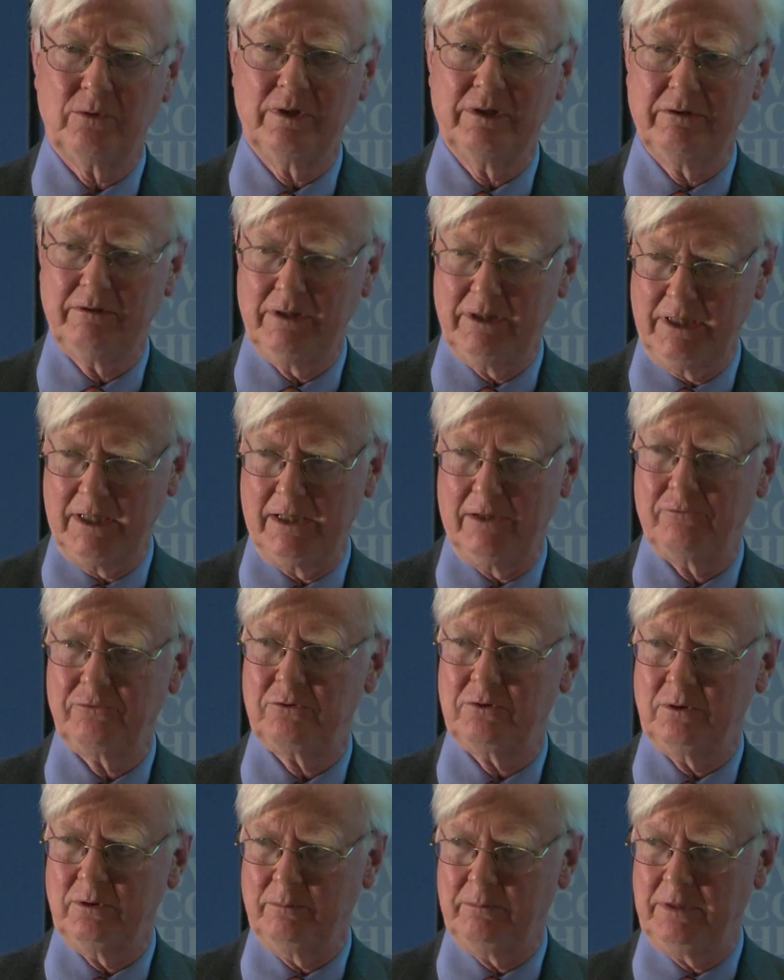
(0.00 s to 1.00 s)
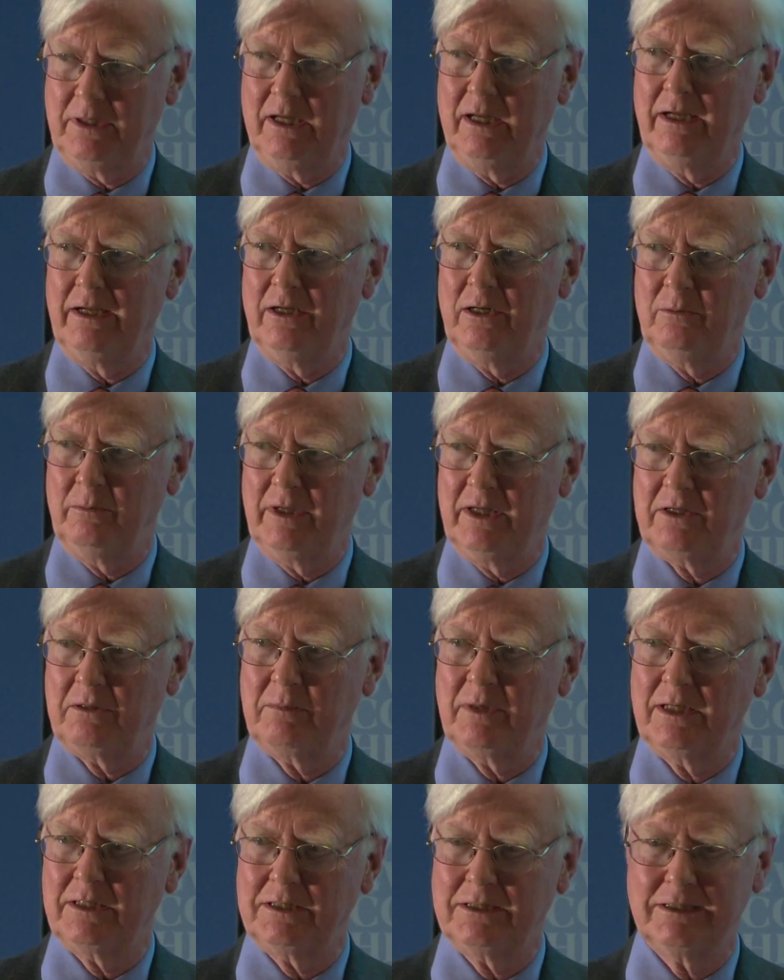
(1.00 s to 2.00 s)
we really have to apply our
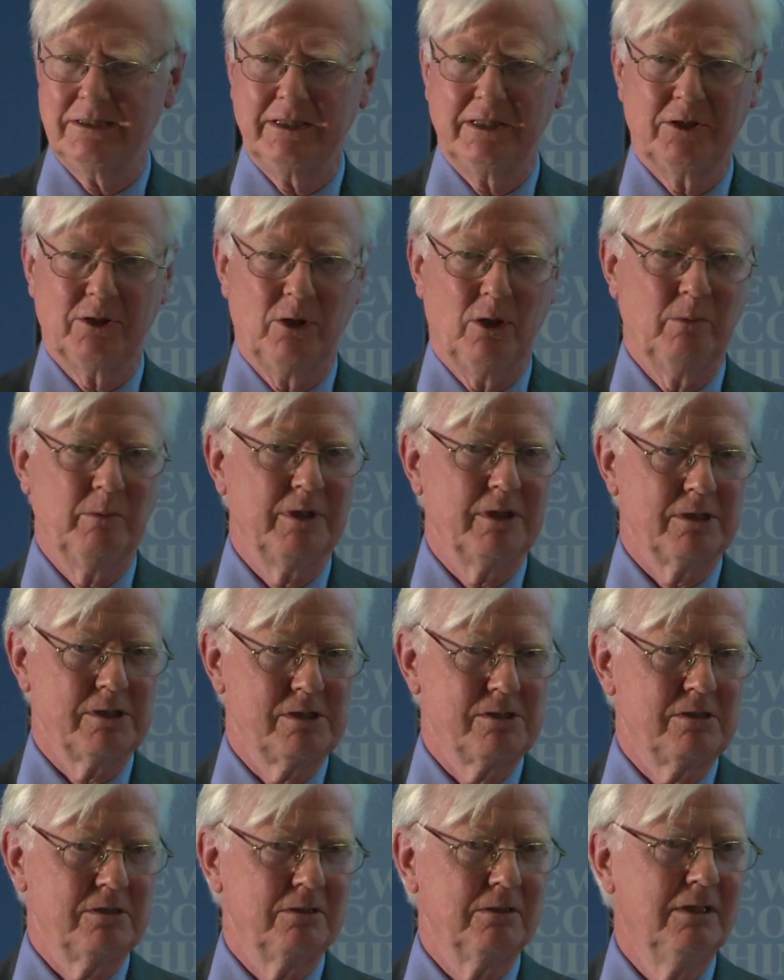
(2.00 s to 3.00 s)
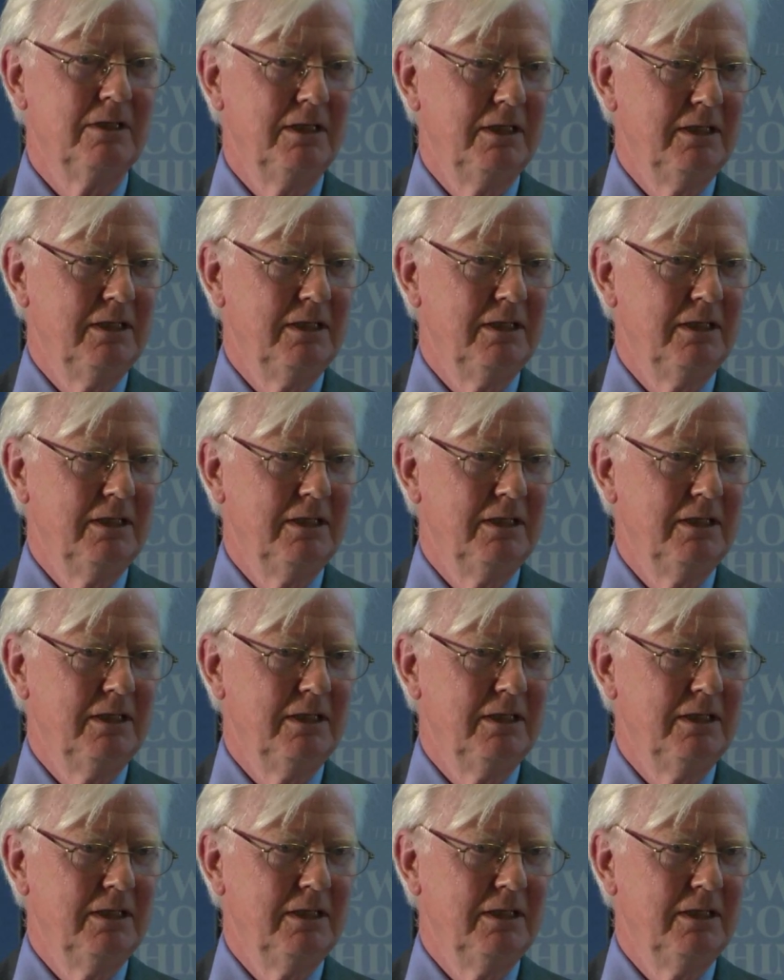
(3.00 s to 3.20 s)
mathematical economics to